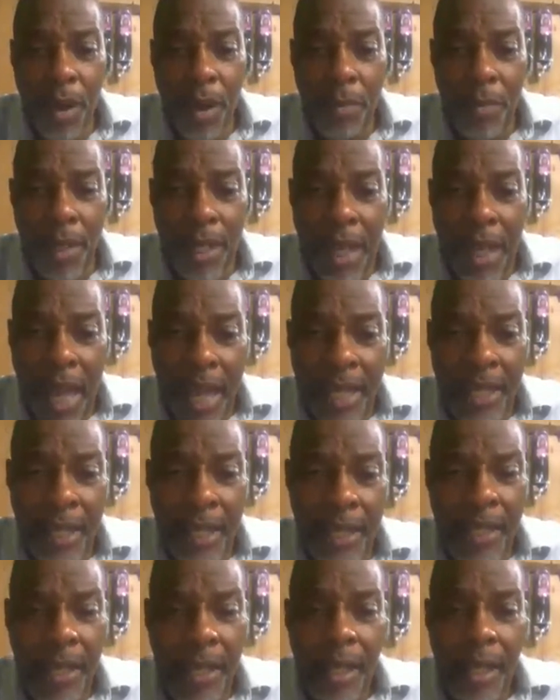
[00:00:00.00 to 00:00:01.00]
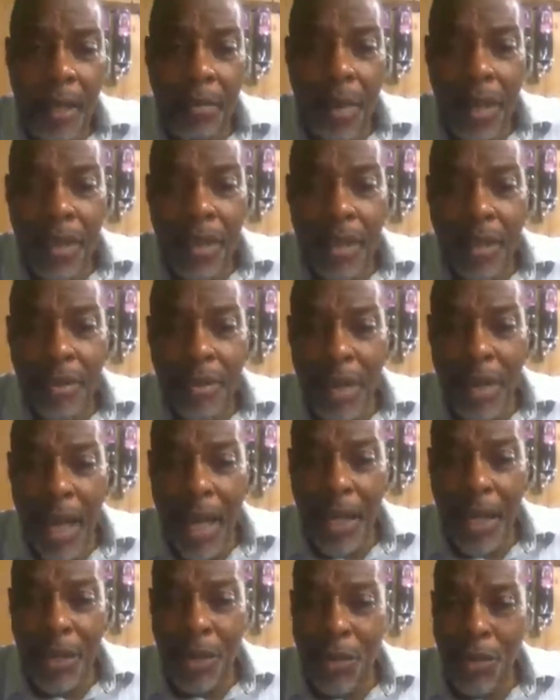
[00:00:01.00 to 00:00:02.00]
propaganda about the
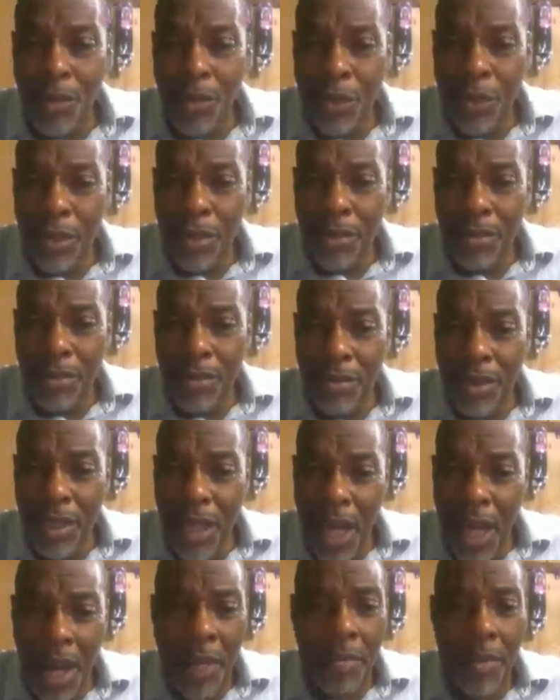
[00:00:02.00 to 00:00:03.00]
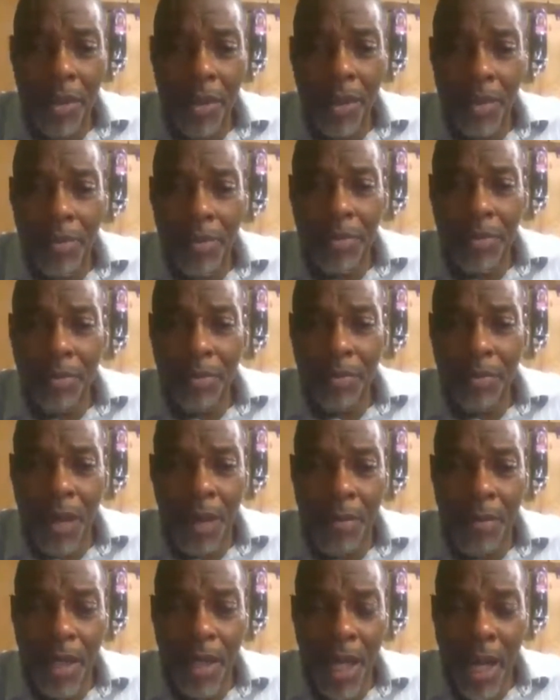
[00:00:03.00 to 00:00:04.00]
AU chairman, I
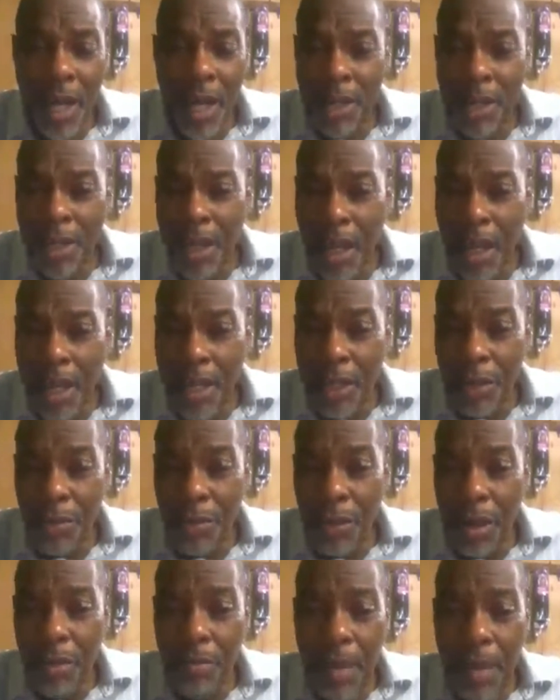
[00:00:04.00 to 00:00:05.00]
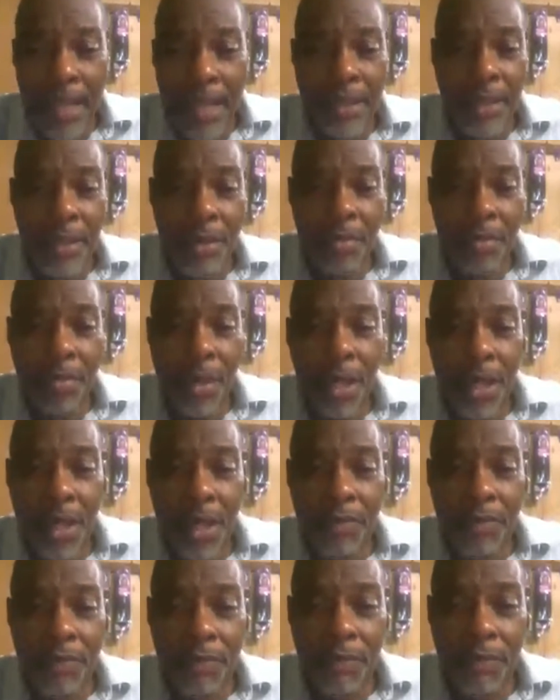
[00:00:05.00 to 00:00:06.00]
mean the AU ambassador being
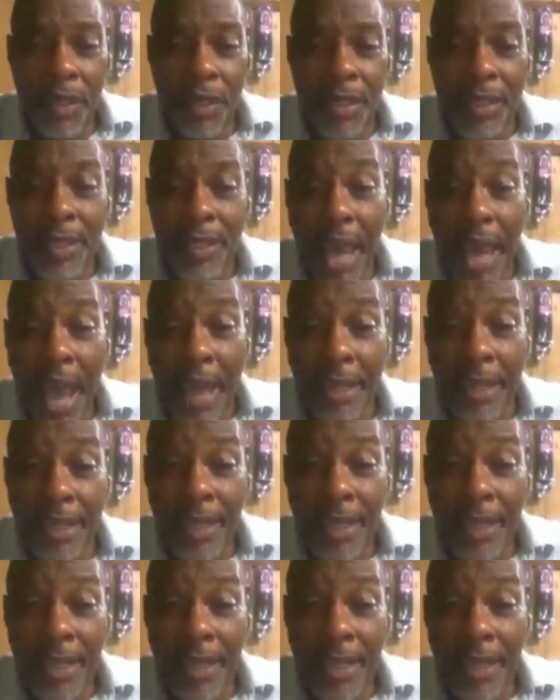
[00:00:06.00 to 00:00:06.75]
sacked